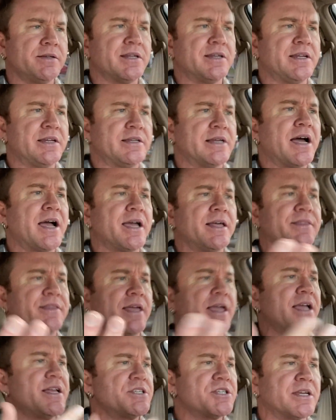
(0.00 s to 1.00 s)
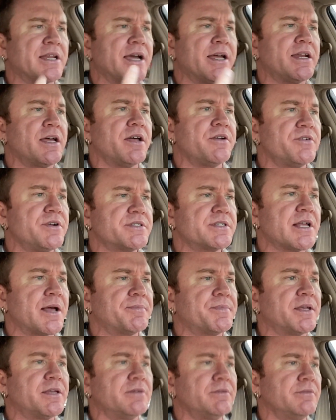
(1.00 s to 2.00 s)
Didn't he die at the age of 900
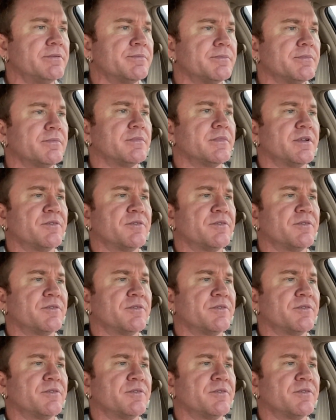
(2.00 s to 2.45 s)
something?